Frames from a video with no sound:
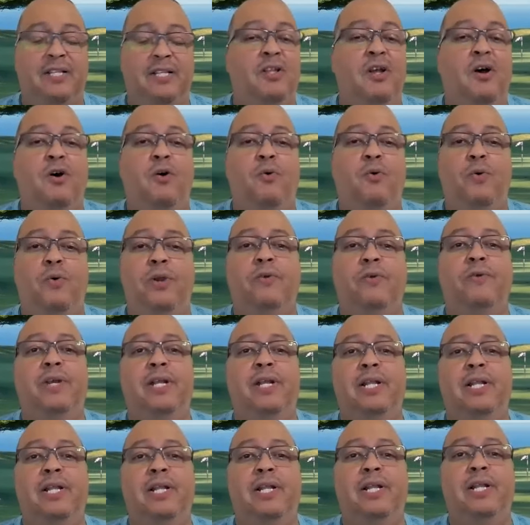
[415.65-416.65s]
no, we're
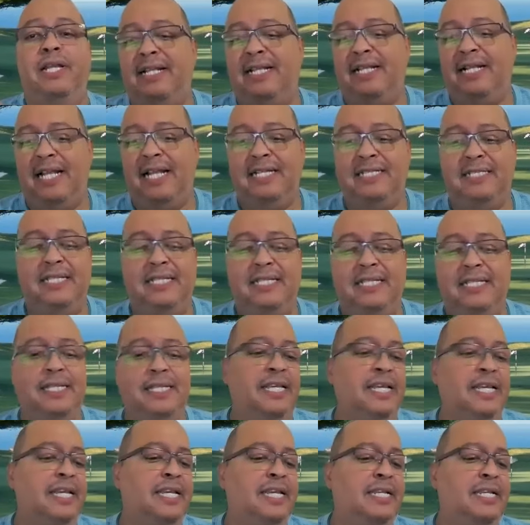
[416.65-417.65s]
really analyzing
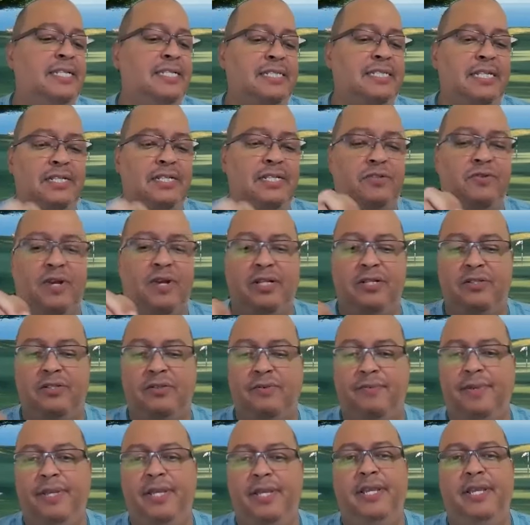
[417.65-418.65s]
things and trying to
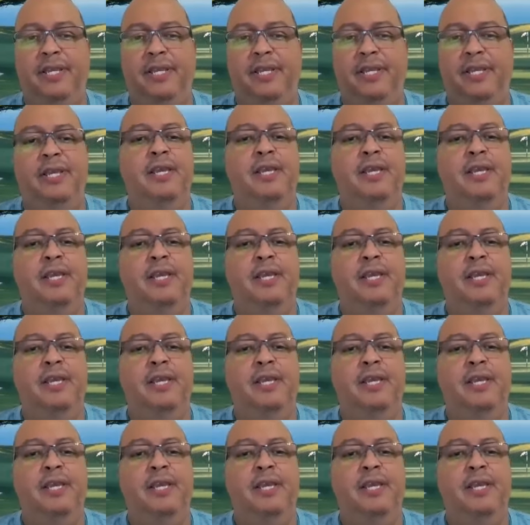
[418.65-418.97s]
be,